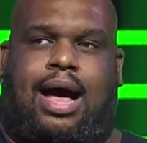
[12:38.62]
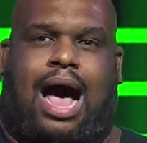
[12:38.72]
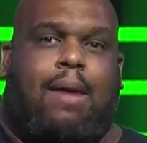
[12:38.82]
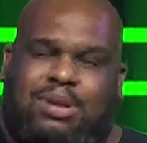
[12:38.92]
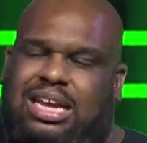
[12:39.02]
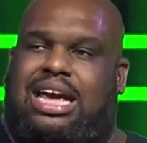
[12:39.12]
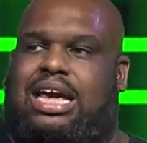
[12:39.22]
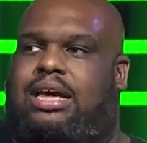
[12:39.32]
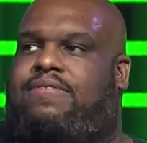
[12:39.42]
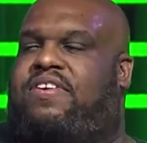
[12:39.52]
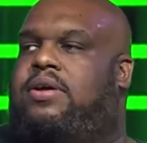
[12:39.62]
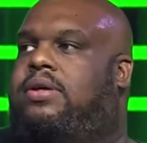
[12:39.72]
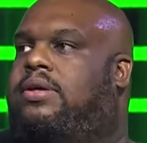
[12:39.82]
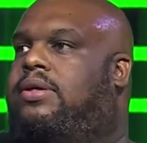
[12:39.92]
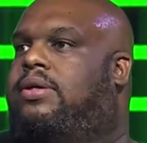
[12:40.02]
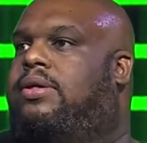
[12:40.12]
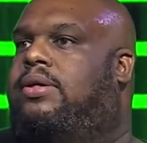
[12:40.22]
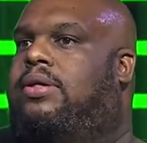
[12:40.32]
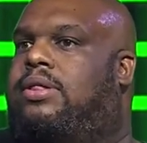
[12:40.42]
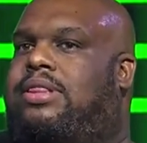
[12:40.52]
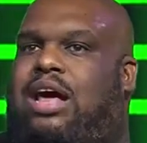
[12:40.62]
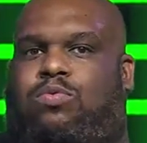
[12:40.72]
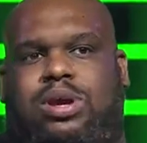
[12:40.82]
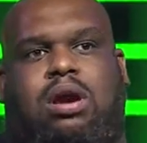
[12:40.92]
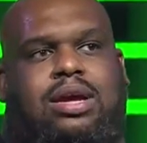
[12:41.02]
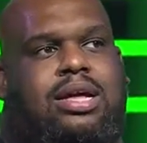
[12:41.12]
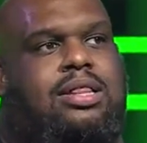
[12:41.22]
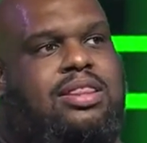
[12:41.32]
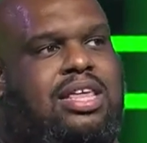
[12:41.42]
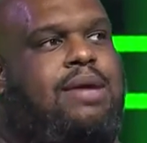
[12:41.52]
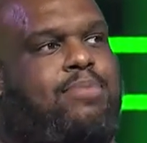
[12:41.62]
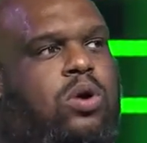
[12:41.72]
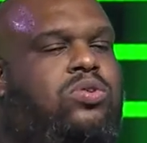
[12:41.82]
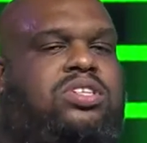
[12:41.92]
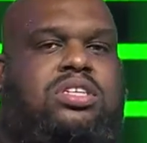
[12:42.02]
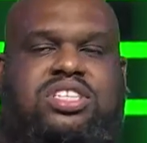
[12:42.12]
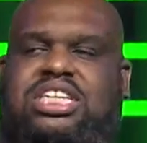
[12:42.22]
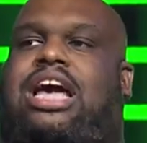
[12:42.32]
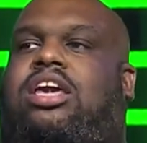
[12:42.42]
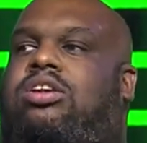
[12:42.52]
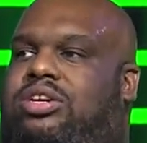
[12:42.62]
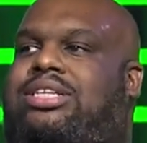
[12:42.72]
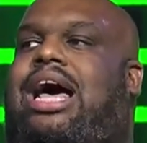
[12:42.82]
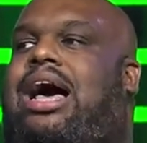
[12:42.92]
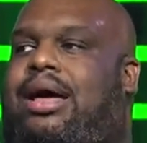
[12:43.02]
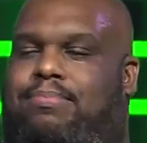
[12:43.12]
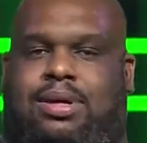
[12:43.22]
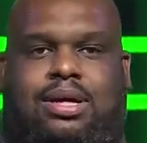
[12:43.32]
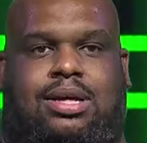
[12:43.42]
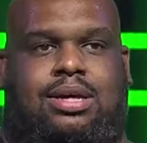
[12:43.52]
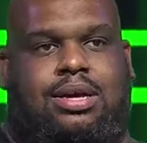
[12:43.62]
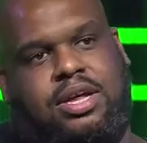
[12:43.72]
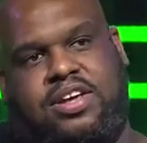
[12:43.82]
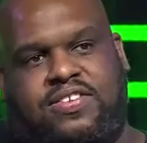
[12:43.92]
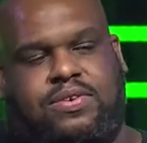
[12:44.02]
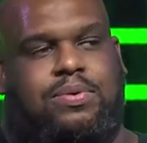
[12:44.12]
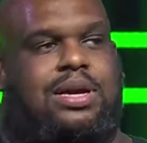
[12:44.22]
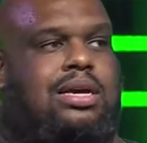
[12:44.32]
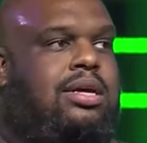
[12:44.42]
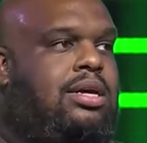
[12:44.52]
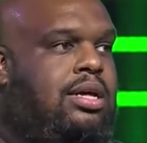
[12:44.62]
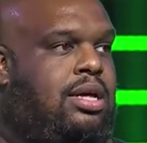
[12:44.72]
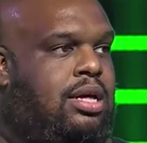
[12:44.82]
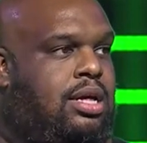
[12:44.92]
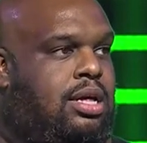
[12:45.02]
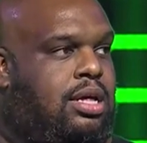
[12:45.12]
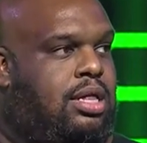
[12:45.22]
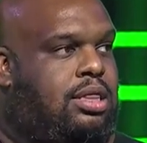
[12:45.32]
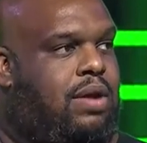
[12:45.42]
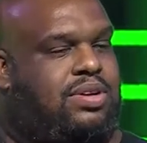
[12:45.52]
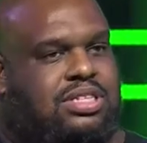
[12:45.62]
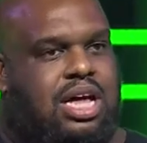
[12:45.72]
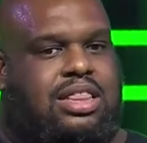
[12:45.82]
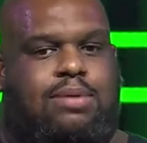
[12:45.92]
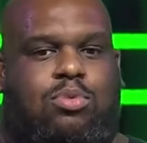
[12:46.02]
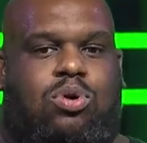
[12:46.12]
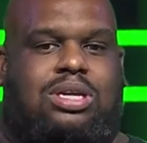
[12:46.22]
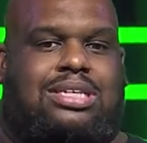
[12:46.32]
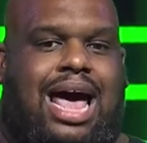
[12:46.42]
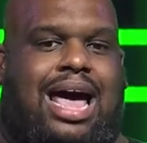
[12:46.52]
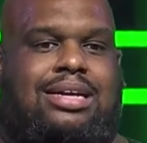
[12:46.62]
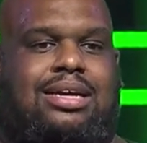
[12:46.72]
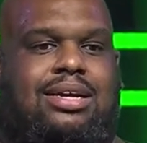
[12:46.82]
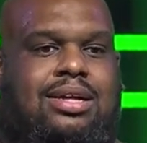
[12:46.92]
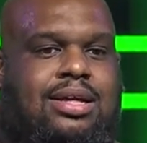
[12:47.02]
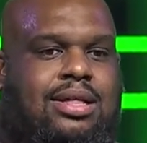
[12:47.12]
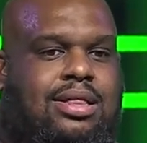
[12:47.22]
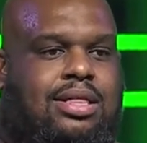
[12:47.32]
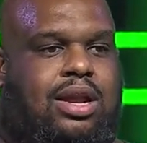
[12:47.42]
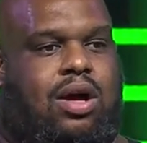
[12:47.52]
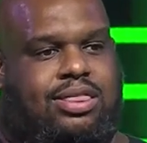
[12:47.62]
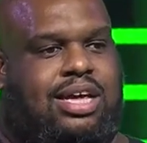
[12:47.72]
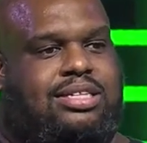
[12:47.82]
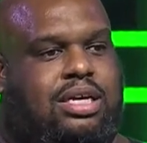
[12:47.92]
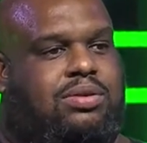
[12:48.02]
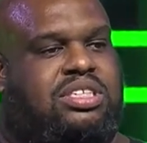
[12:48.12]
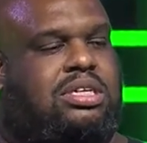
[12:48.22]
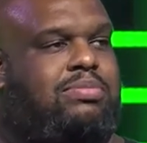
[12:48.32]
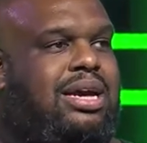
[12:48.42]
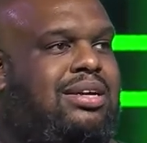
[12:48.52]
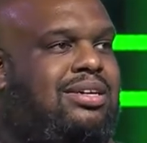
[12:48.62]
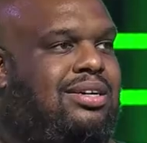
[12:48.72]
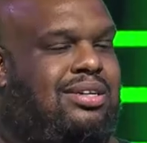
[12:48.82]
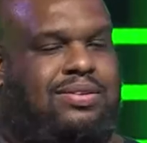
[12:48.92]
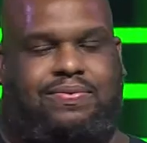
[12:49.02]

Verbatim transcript: I believe that we are in the most secular time in history. There is nothing more attacked than authentic Christian manhood.